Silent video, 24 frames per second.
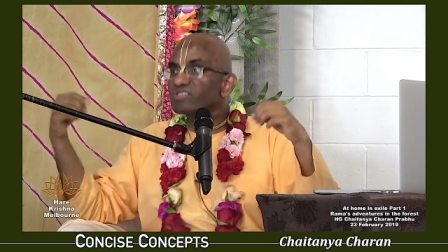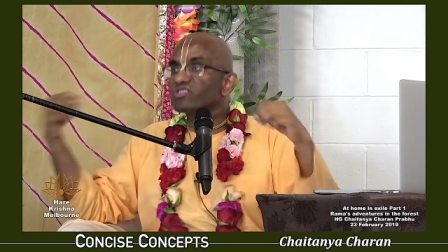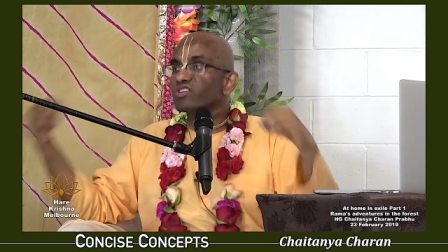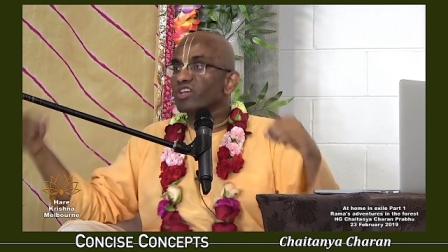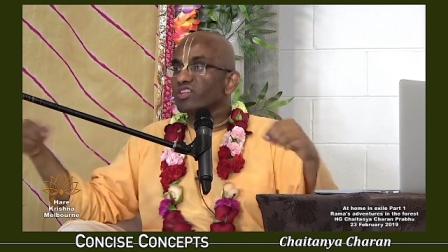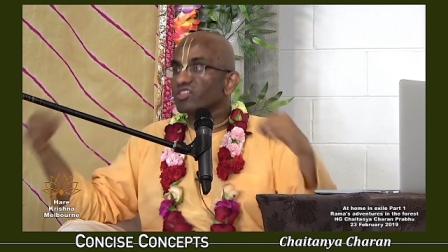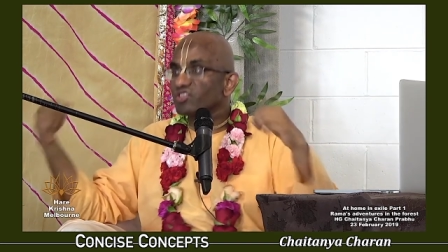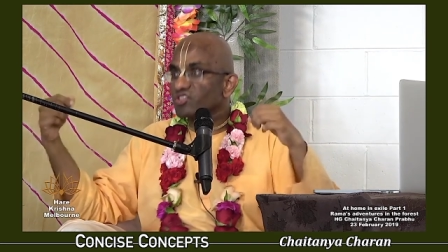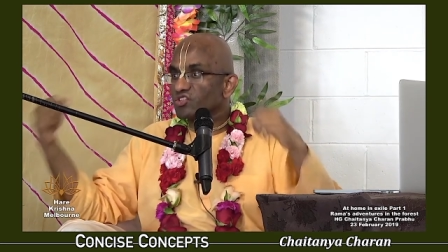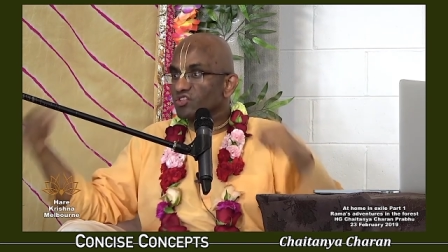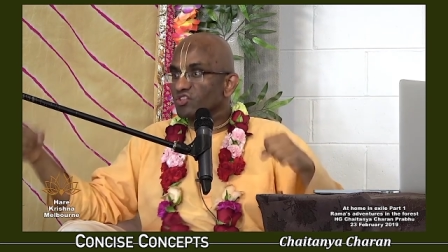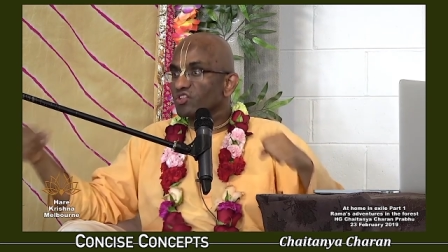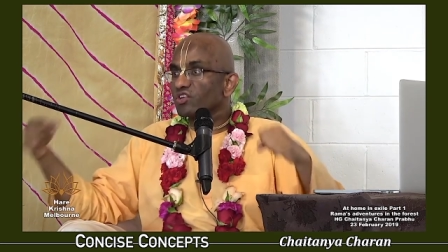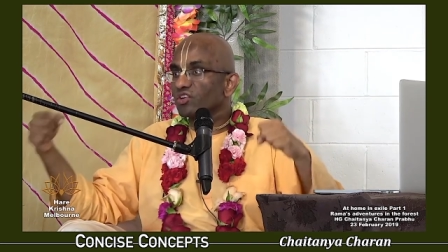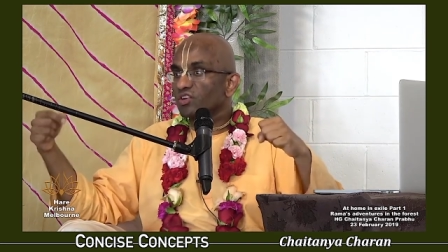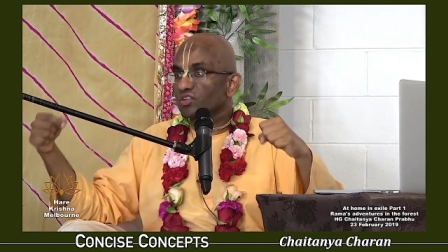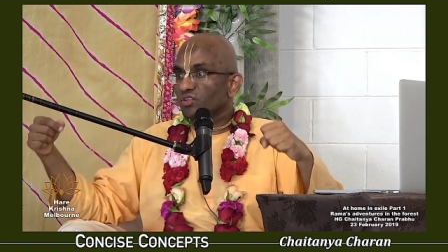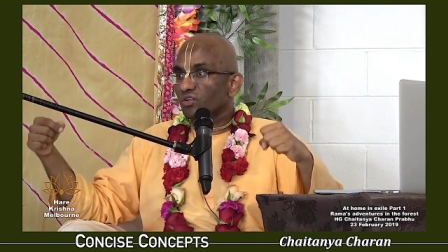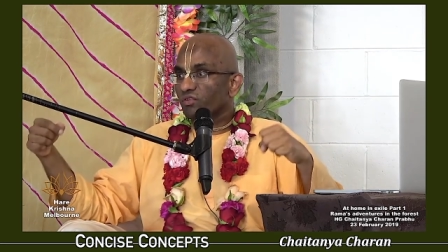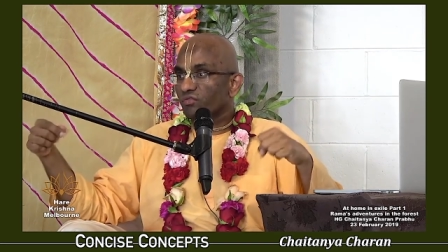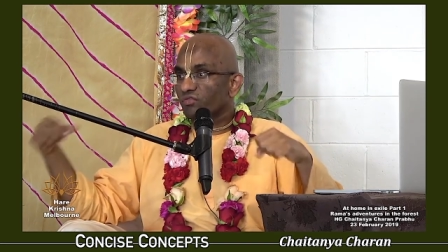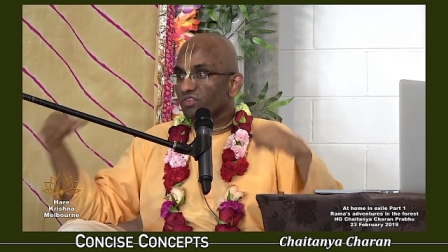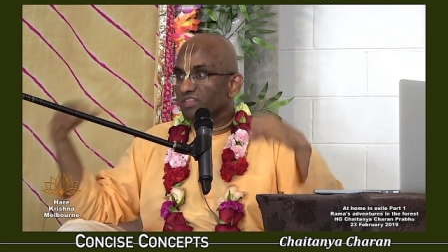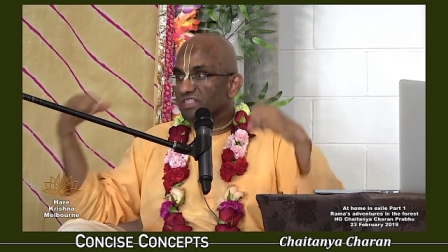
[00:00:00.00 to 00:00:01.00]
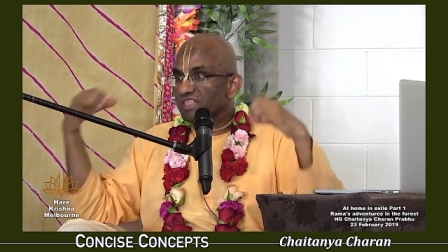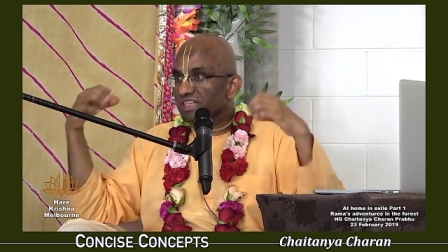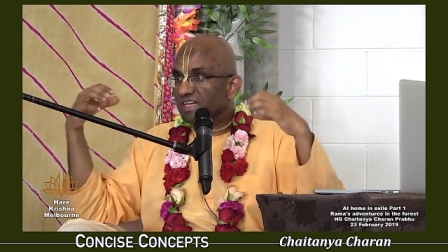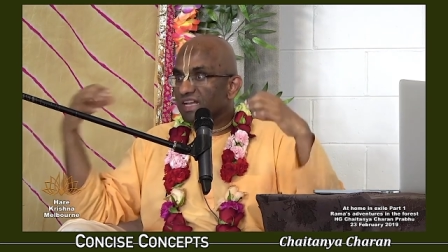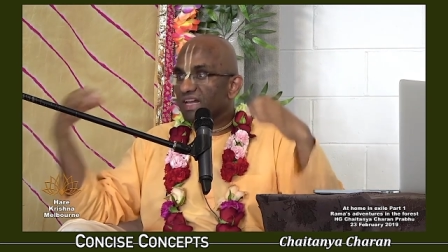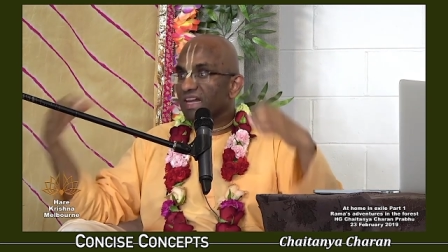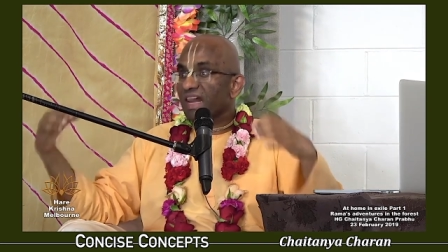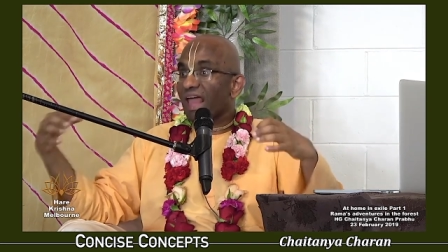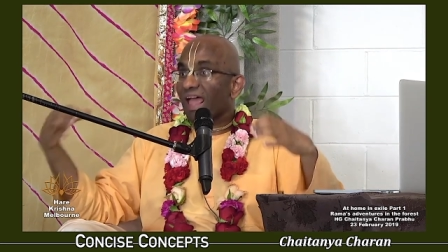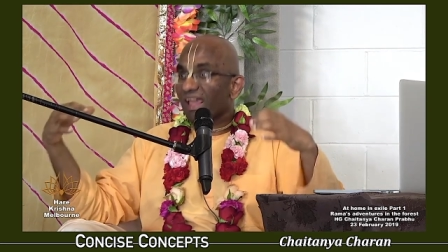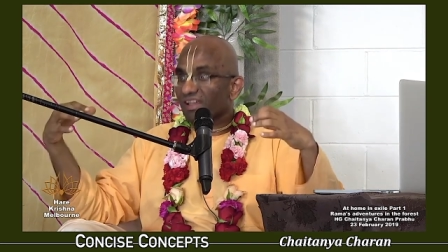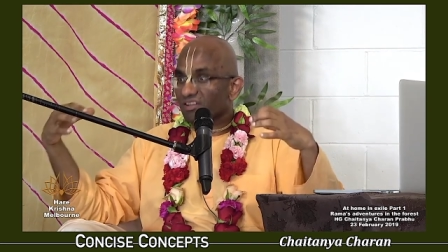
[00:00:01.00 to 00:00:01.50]
gestures or
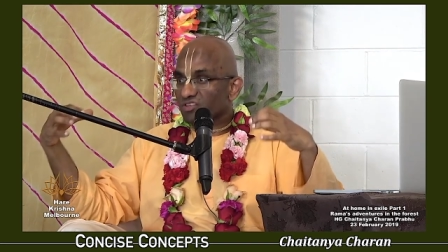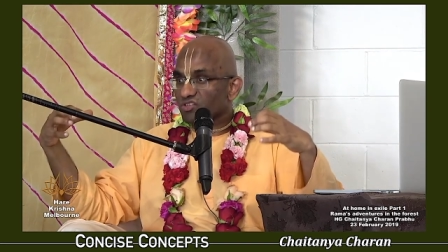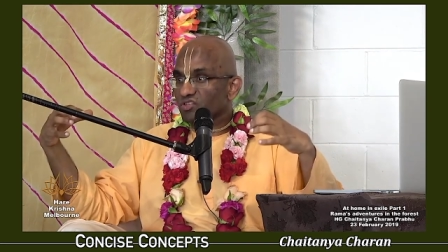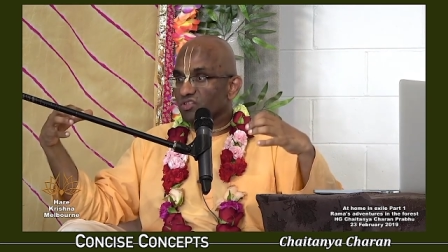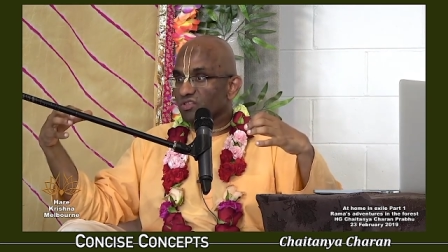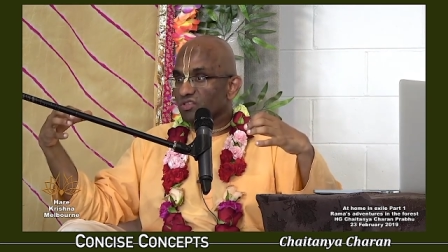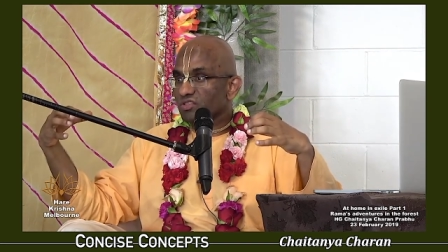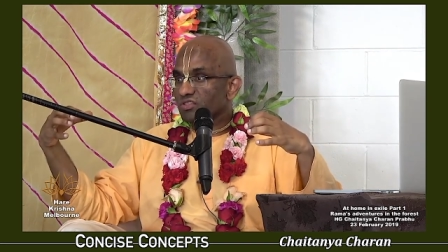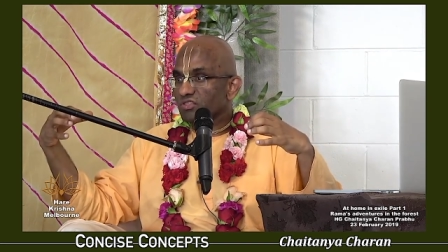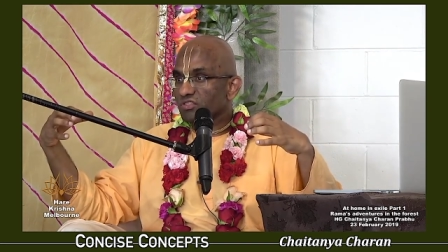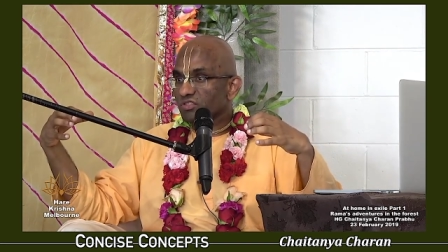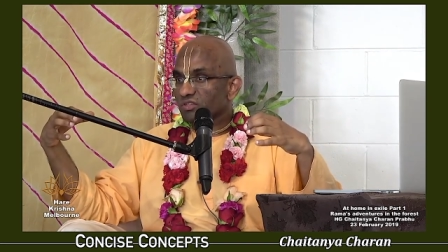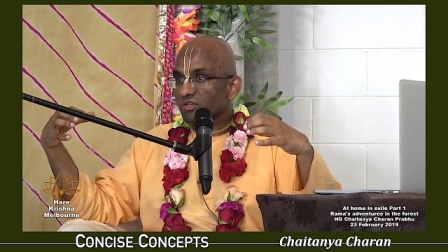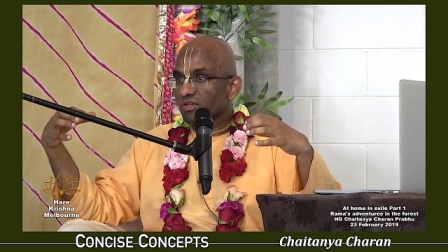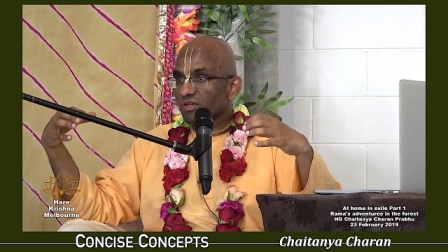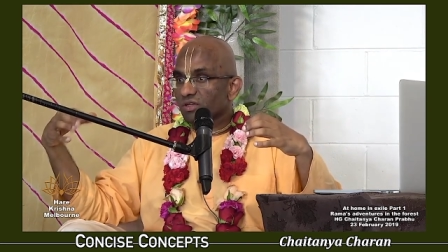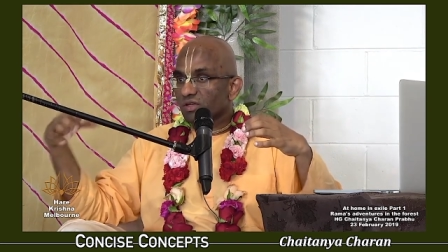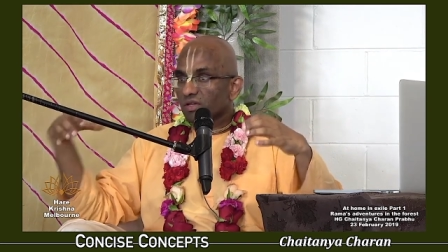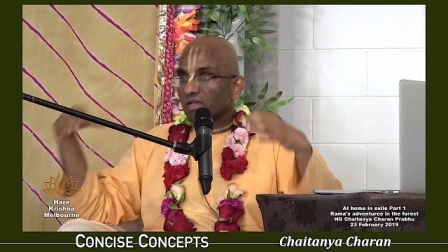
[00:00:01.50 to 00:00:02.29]
physical actions